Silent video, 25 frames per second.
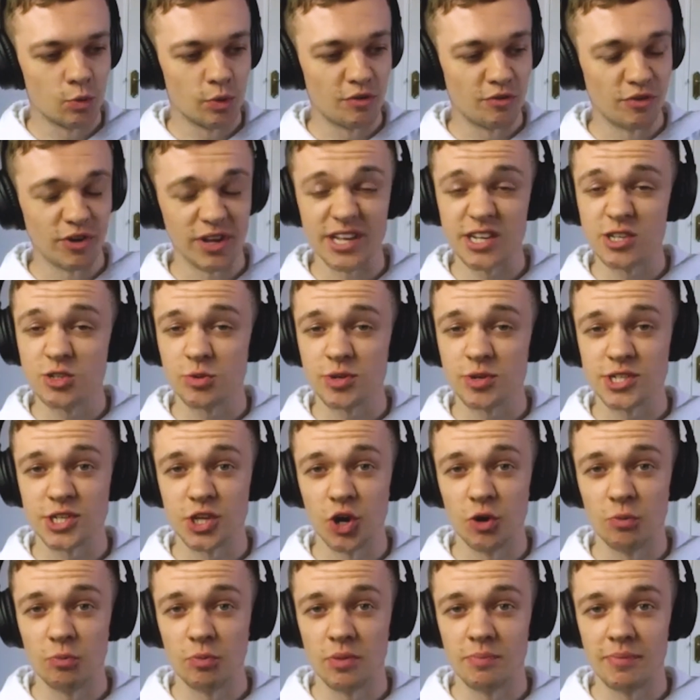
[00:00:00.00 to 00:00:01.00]
we've really switched
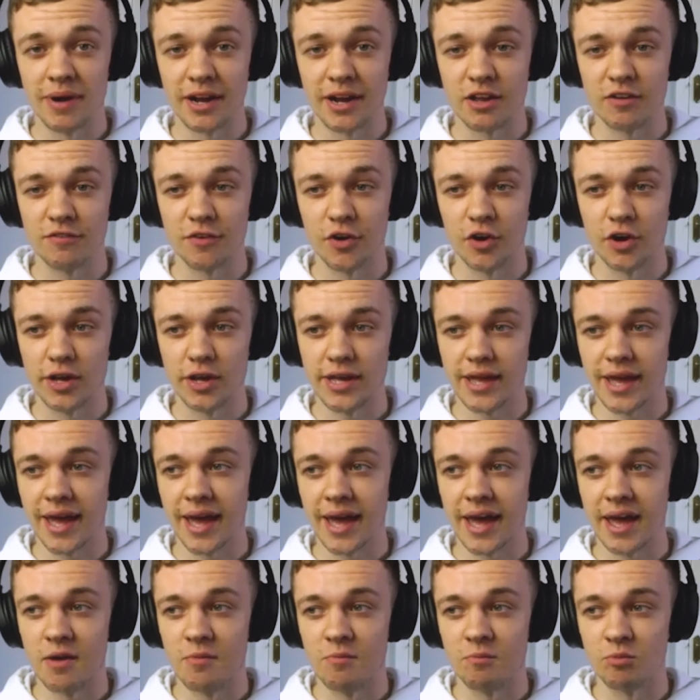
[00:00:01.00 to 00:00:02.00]
up with
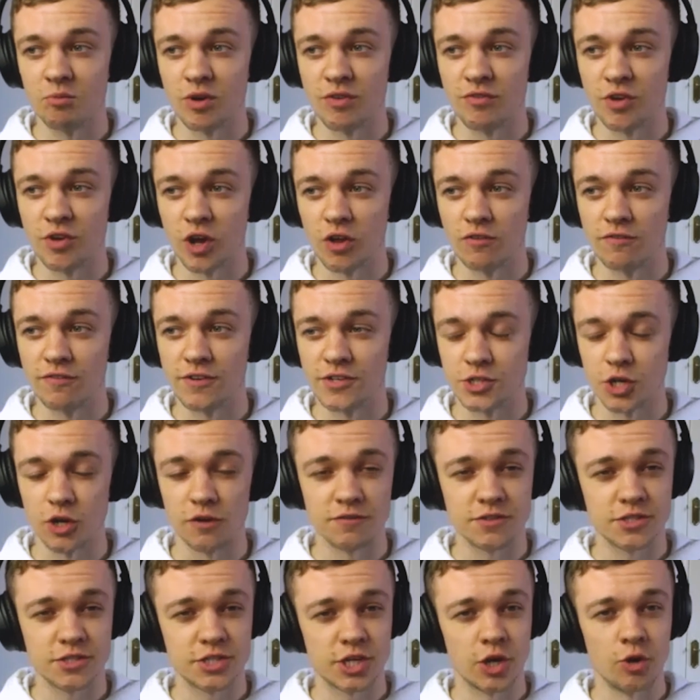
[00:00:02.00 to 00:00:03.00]
McAvoy. We've gone for
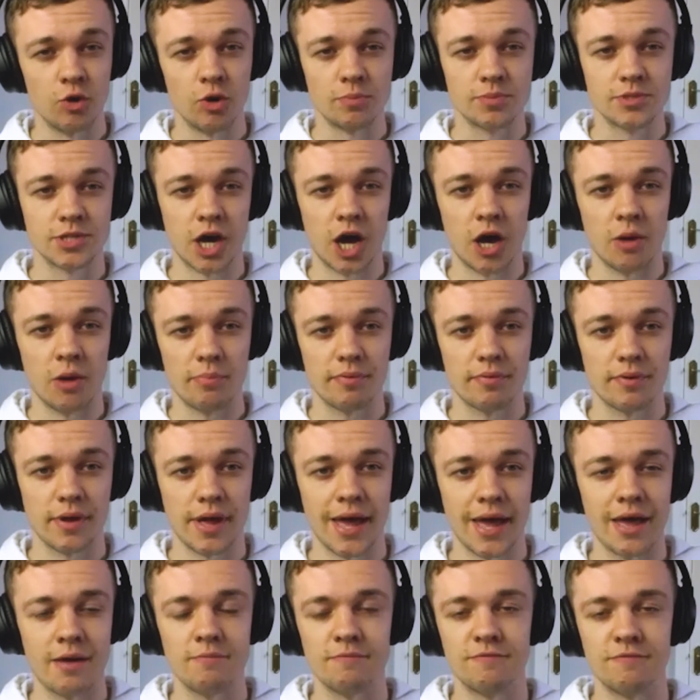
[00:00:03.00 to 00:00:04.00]
sort of 2 up top
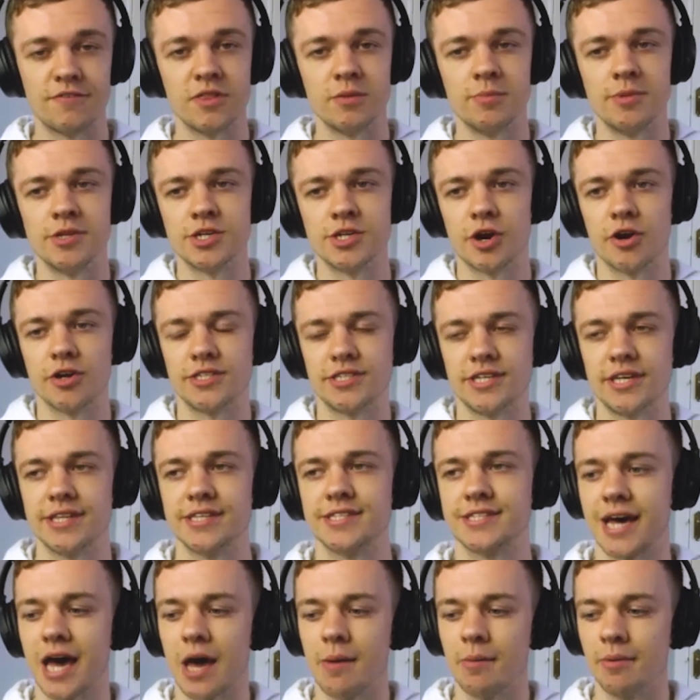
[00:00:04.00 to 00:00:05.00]
for the majority of
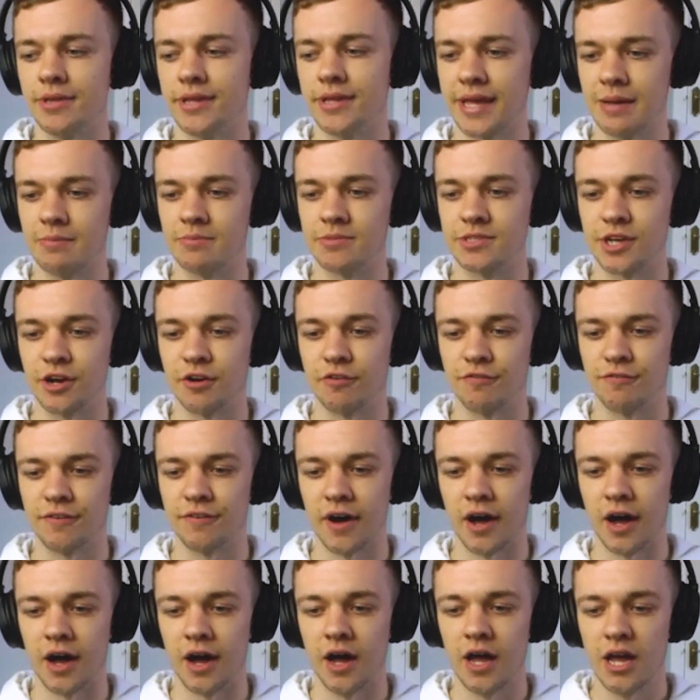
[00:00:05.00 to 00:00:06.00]
the time under him so
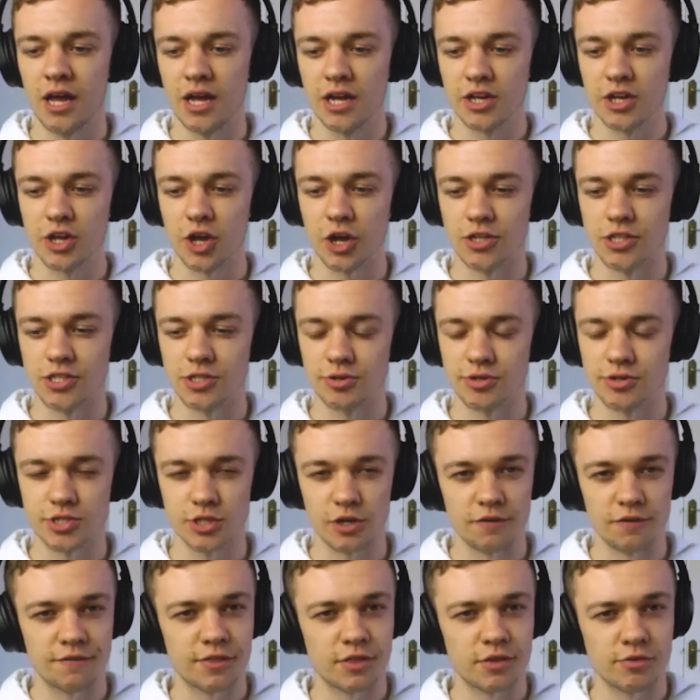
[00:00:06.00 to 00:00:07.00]
far. Gone to a
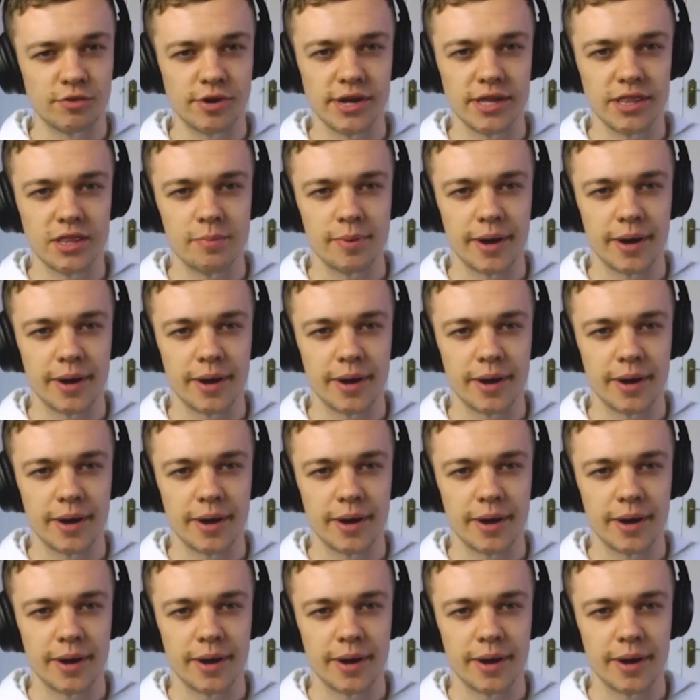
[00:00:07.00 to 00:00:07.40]
sort of 3 at the